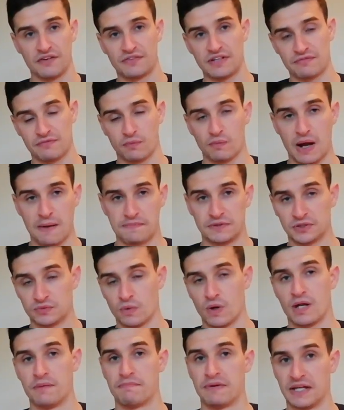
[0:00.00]
of different weapons
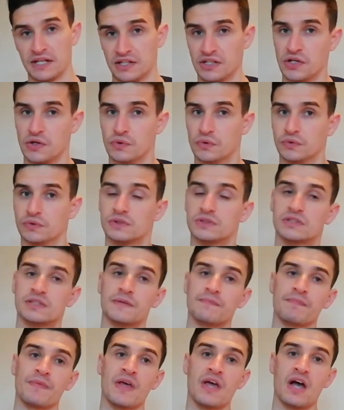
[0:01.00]
weren't being used.